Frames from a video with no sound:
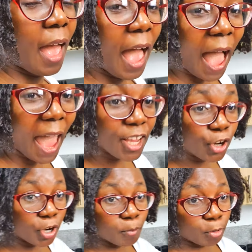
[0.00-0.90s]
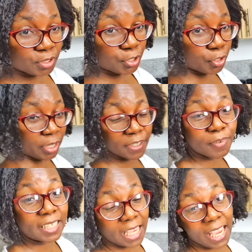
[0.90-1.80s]
I got a multi-cooker. In
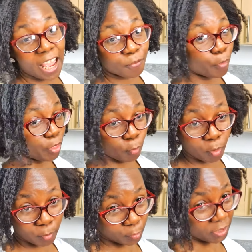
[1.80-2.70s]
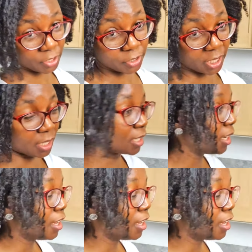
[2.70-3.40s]
fact, I have more than one multi-cooker.